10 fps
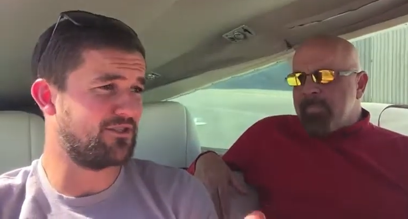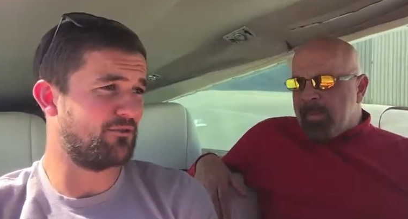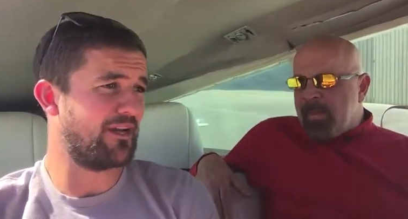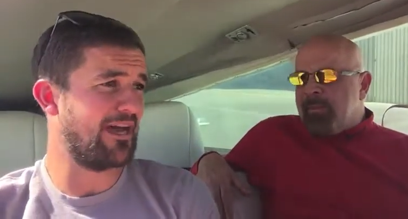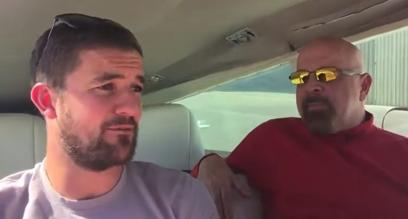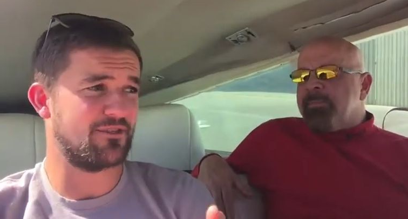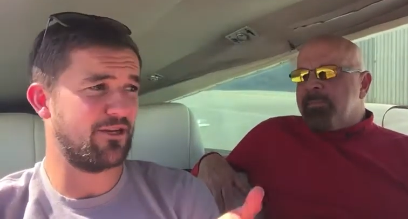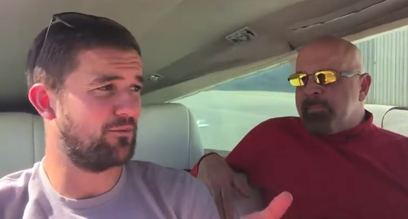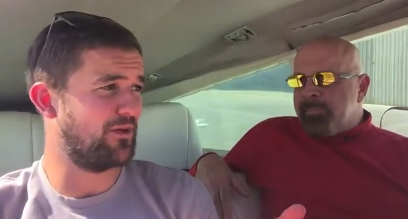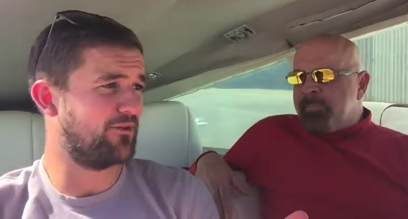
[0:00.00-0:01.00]
Speaker 1: does your accounts. They
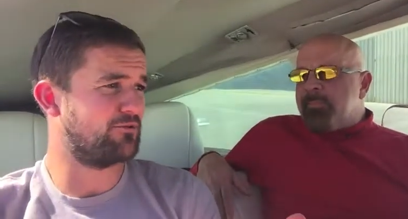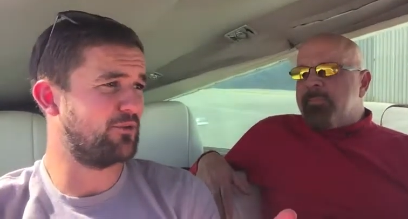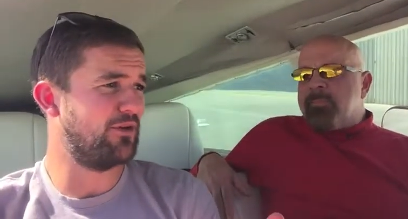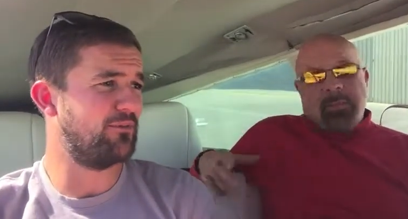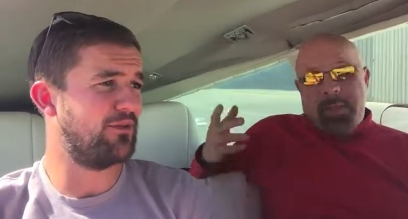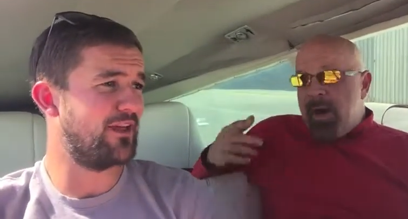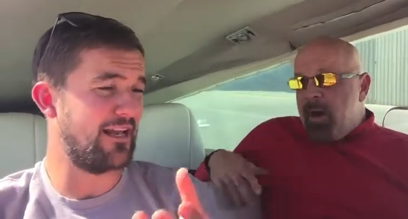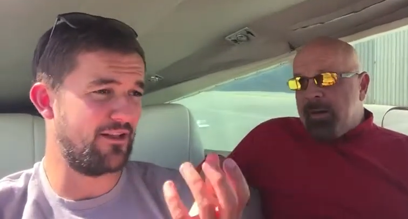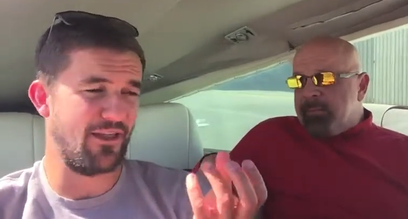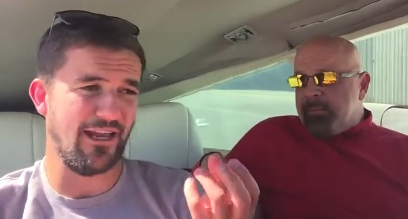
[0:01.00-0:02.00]
could be an entrepreneur. They, they,
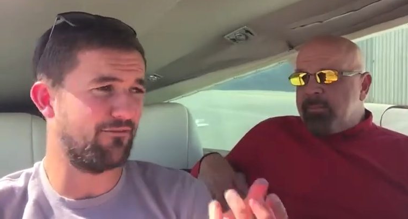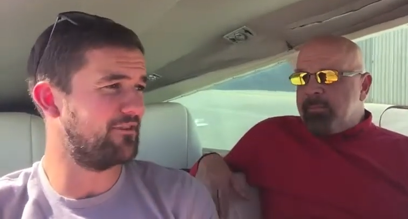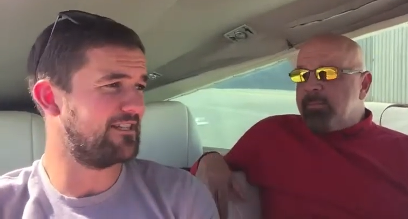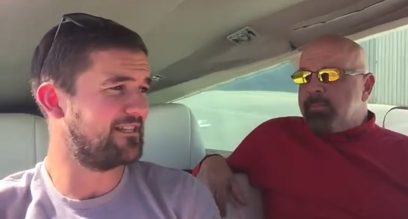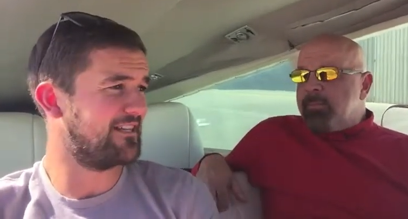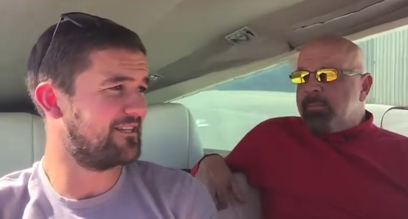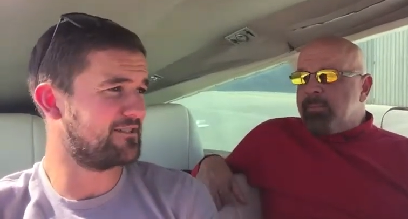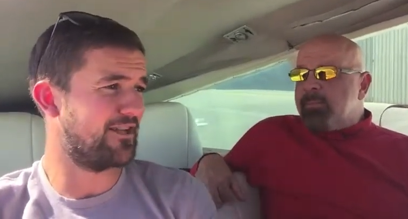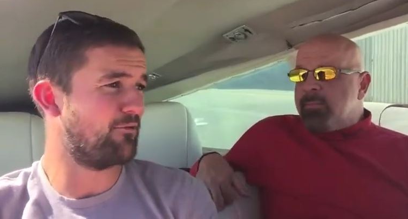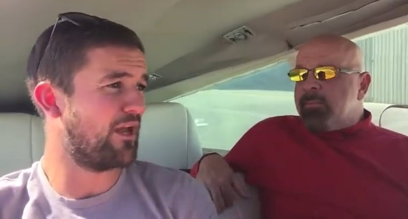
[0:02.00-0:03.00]
they, love the details and
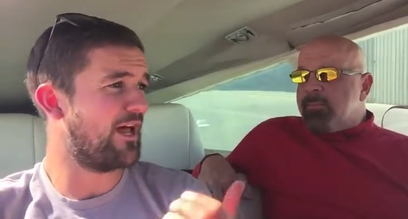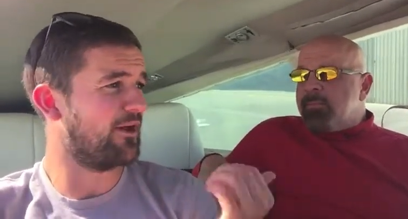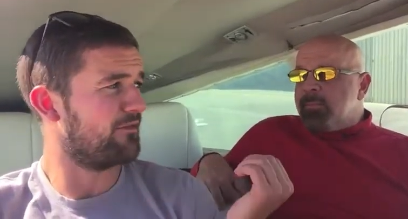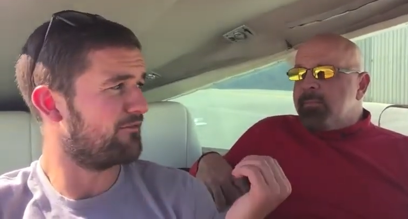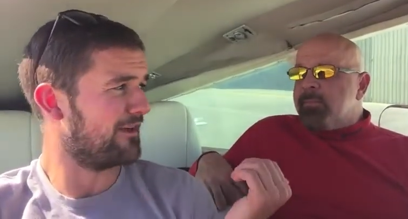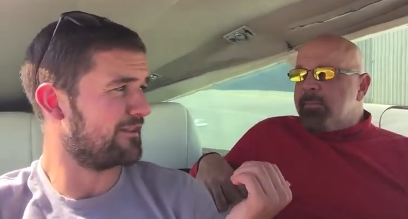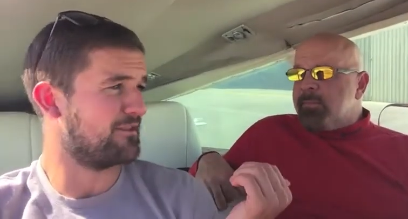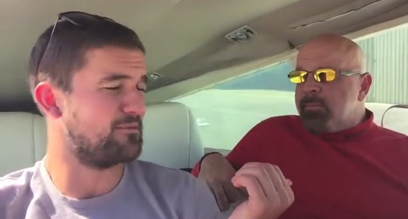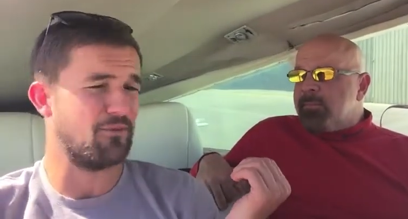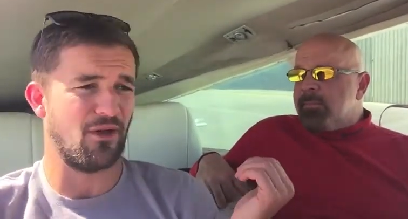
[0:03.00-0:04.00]
they rely on the fact that
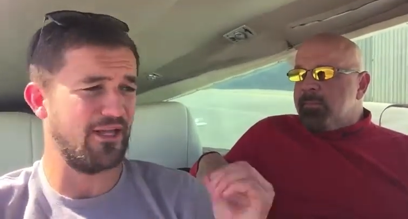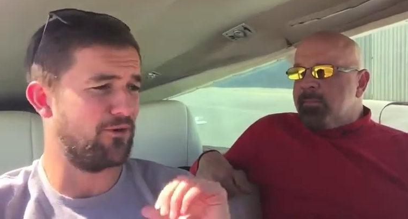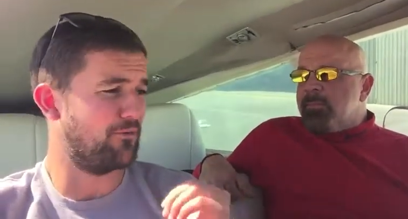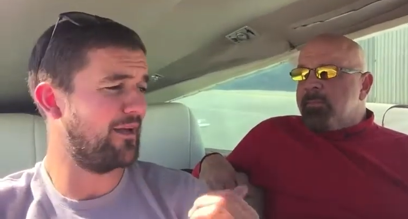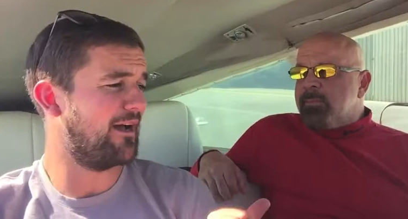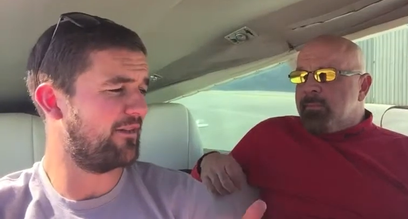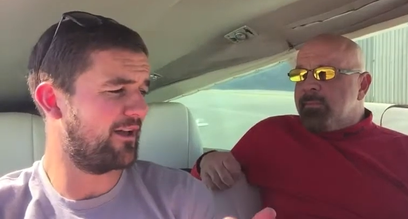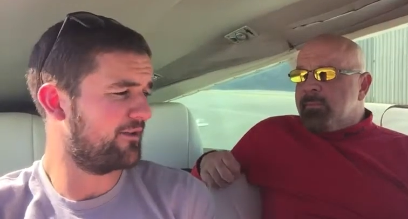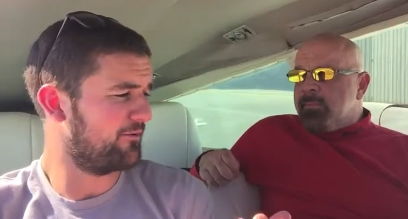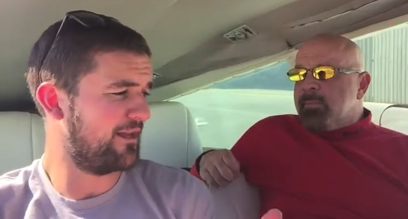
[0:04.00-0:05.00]
there's people like you and me out there
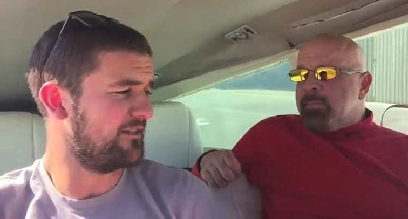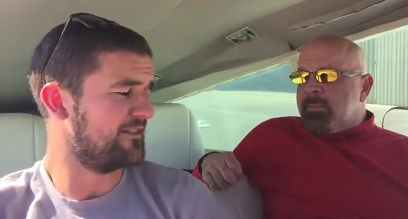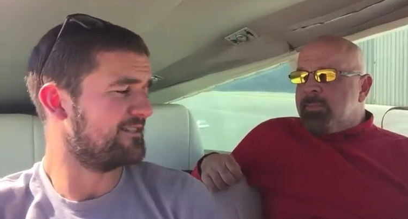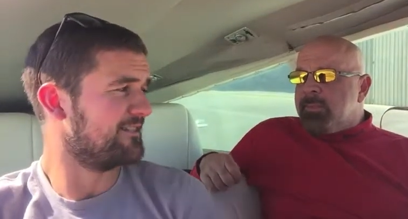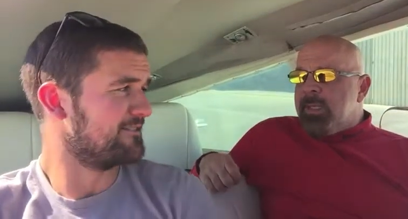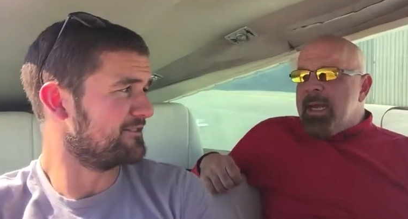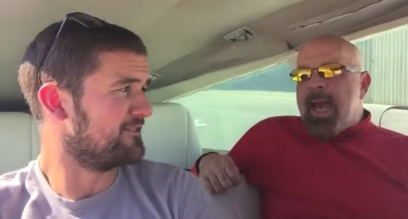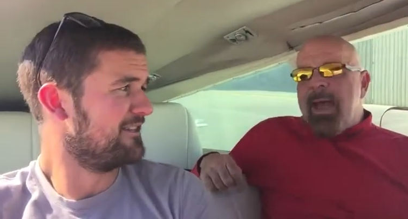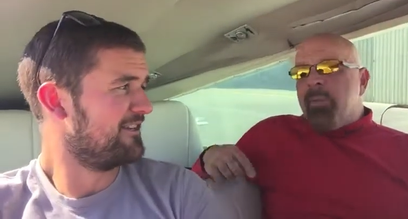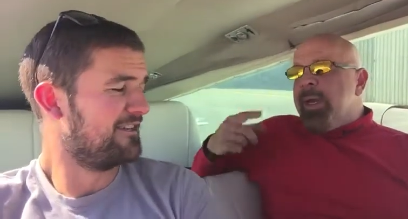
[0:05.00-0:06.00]
who hate the details. And,
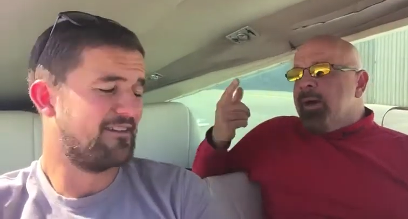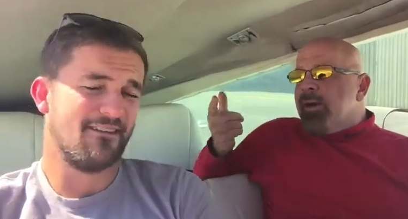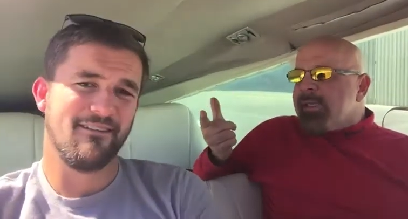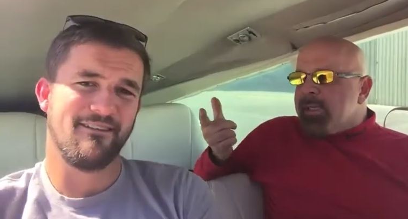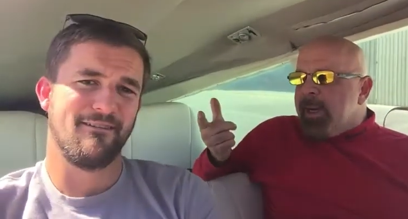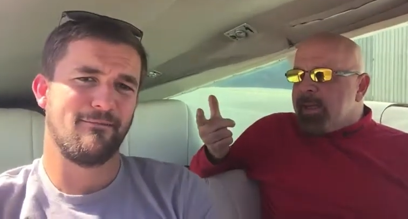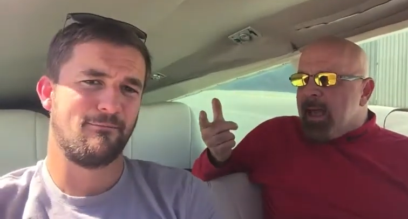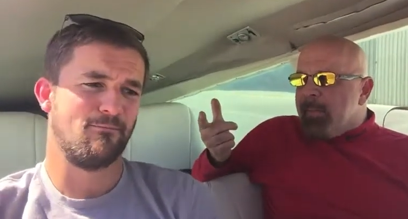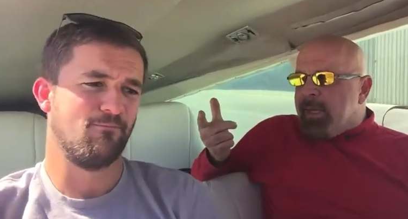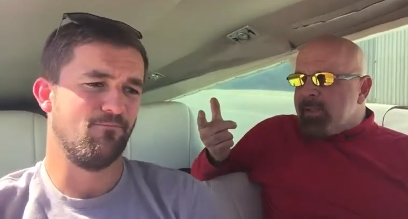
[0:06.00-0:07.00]
Speaker 2: and we underestimate that
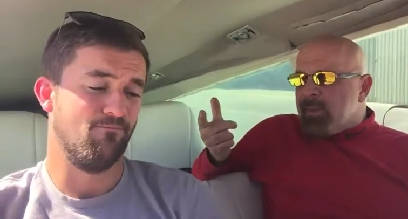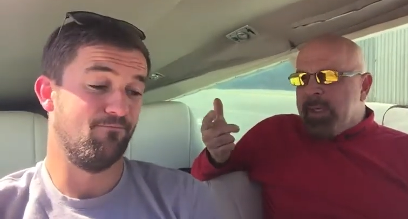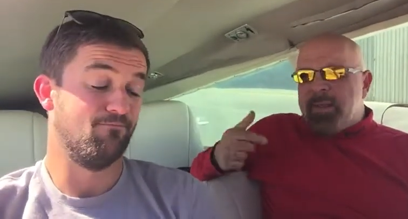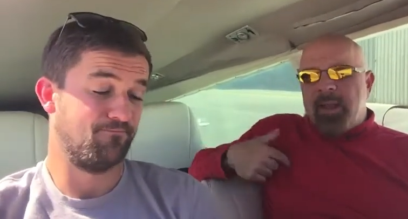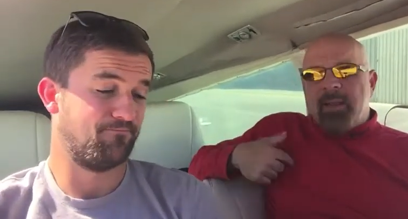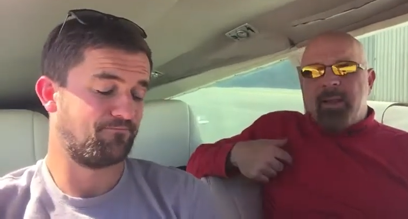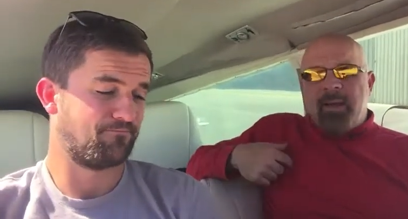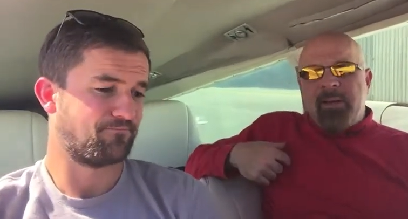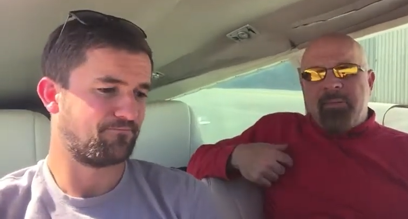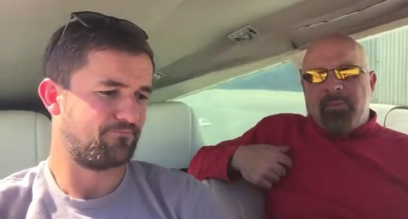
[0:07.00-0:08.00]
because mm-hmm. we mm. think that
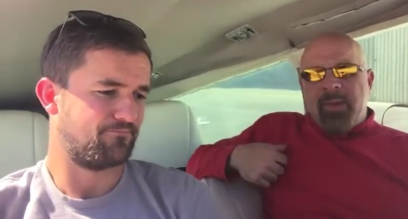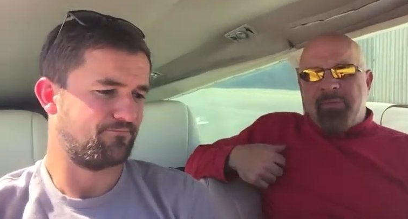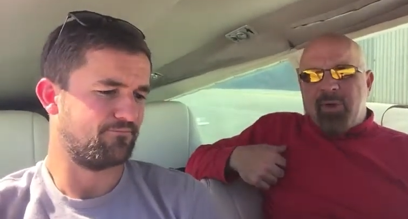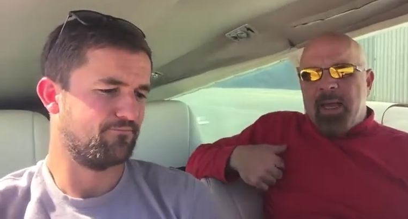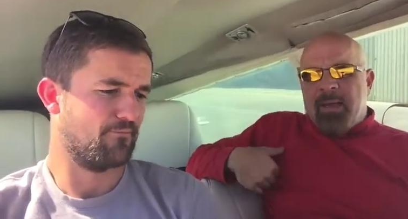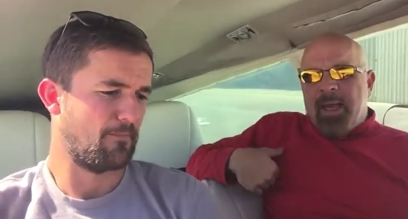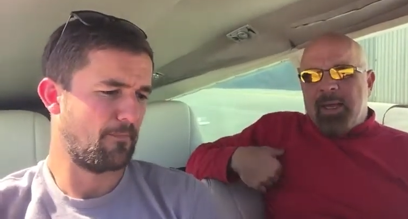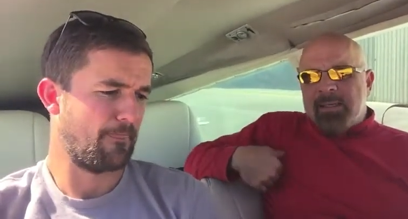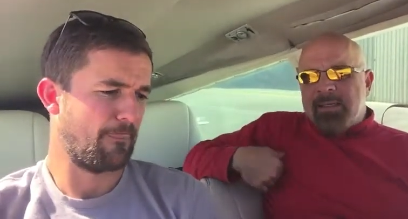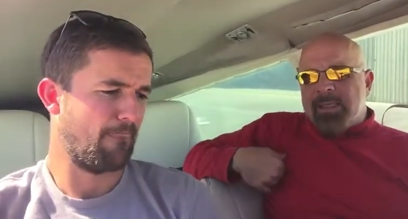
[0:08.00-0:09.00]
if if you're not like
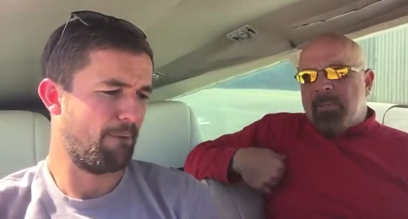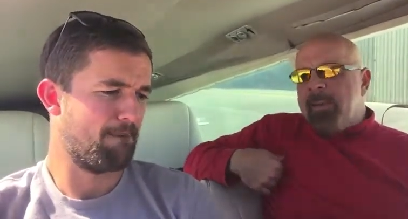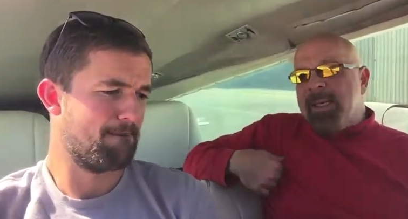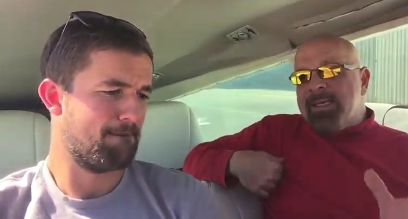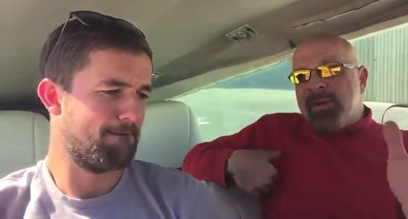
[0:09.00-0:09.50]
us, it's maybe a